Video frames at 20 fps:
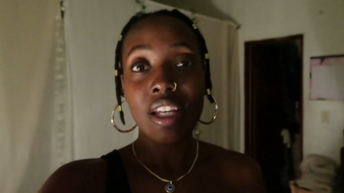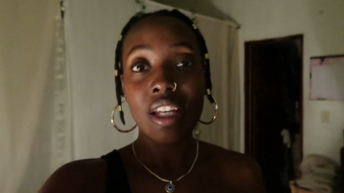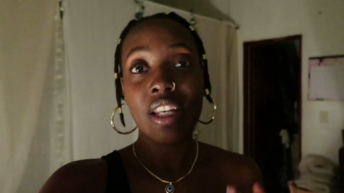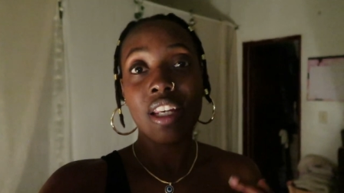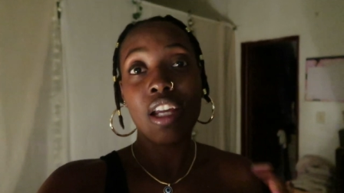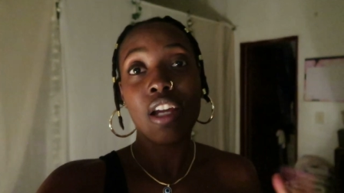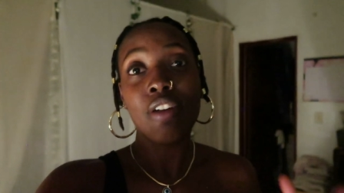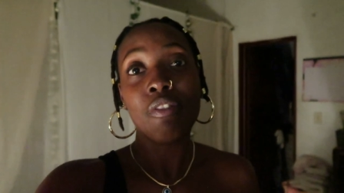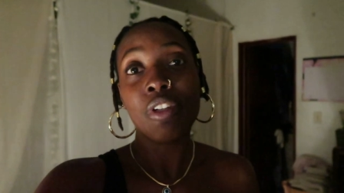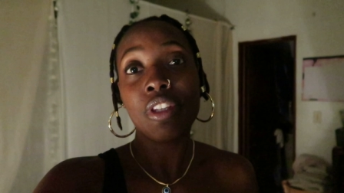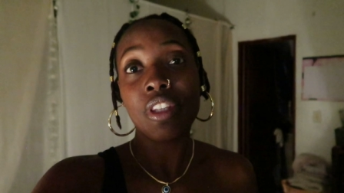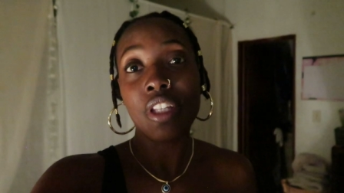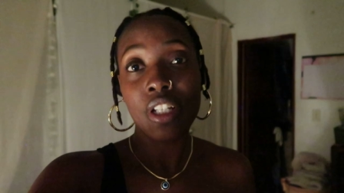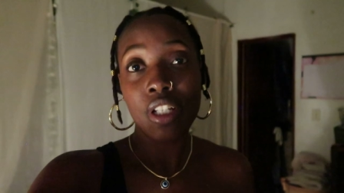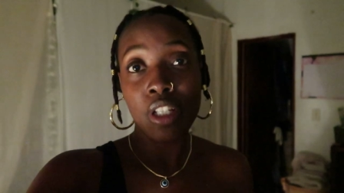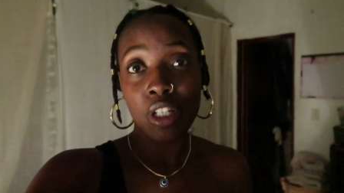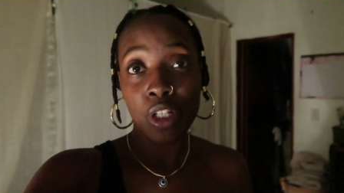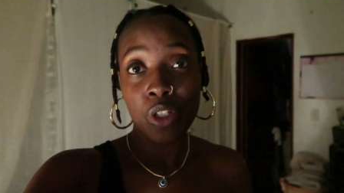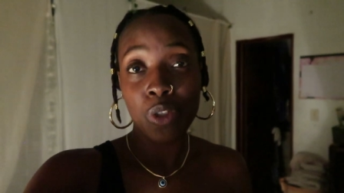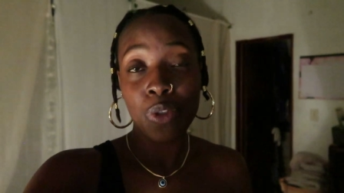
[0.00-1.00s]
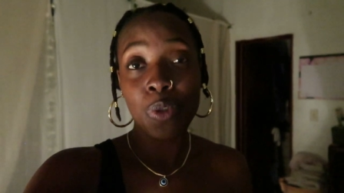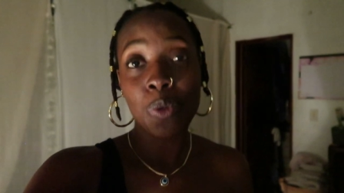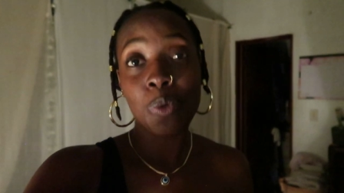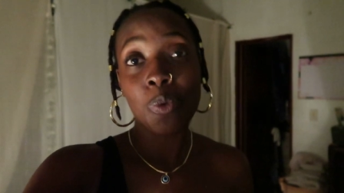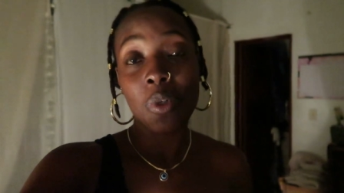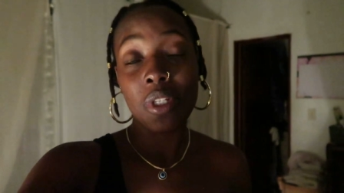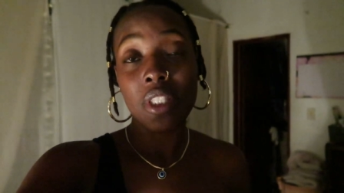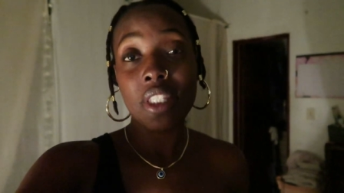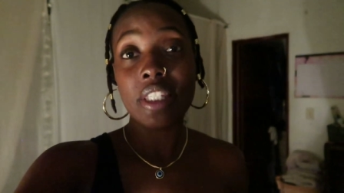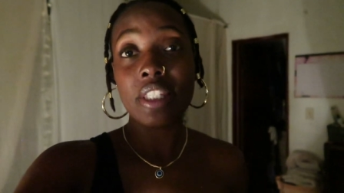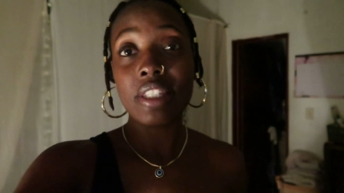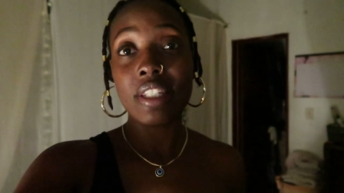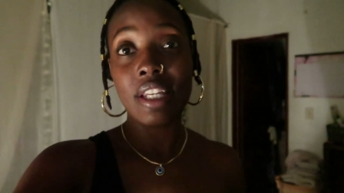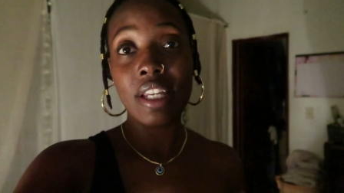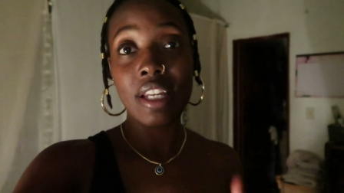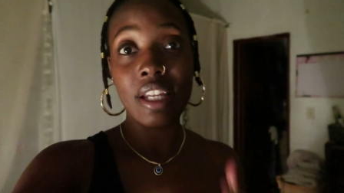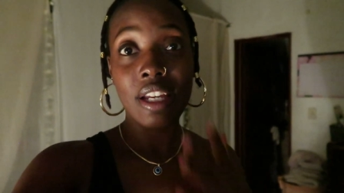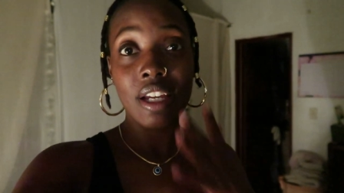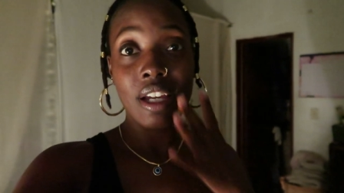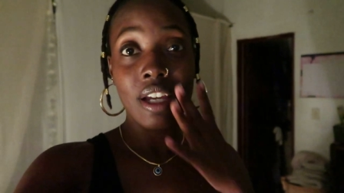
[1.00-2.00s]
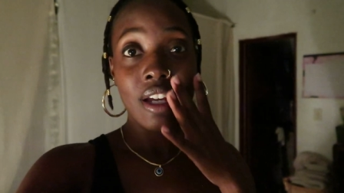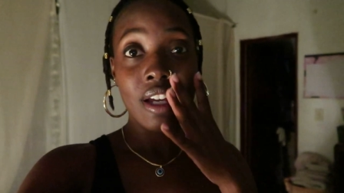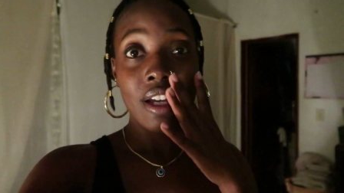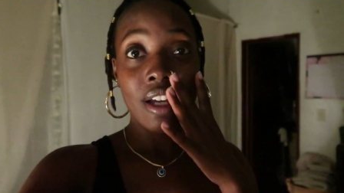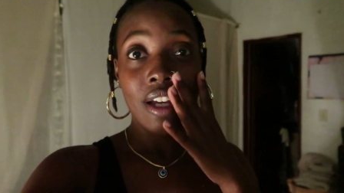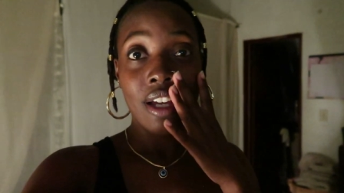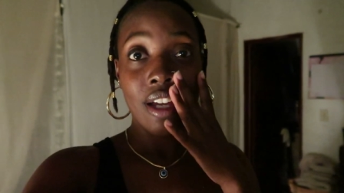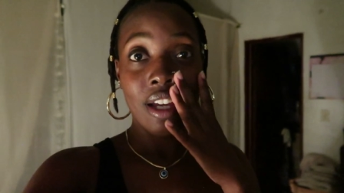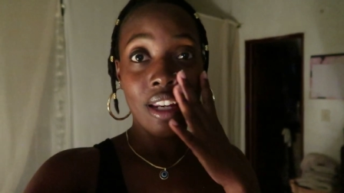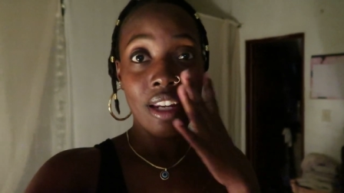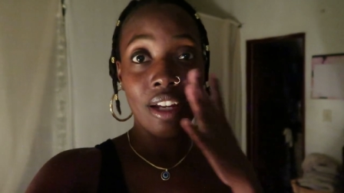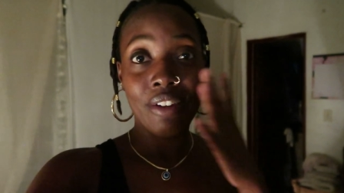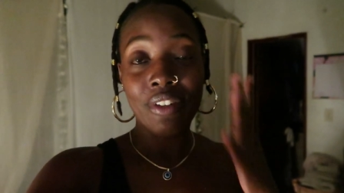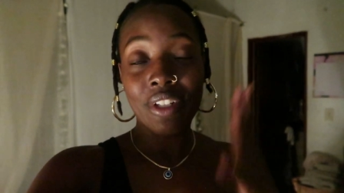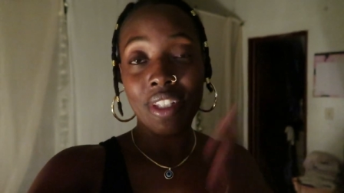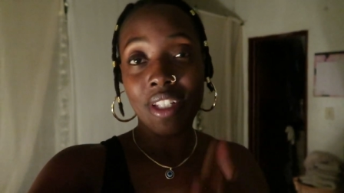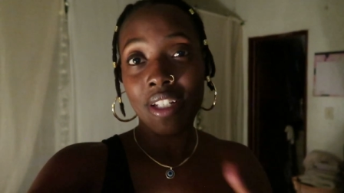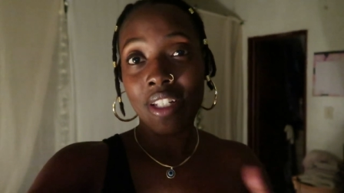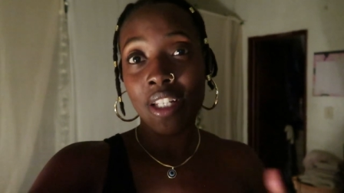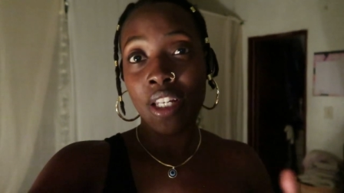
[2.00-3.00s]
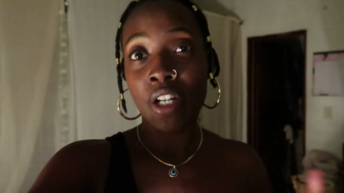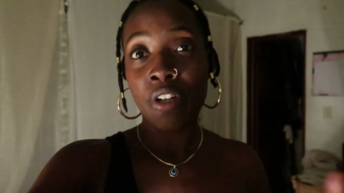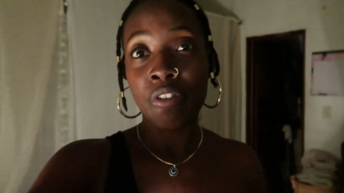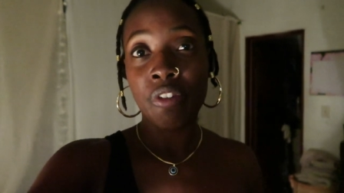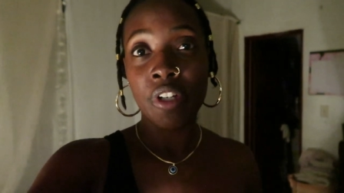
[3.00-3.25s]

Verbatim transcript: in everything that I do and say and everything that I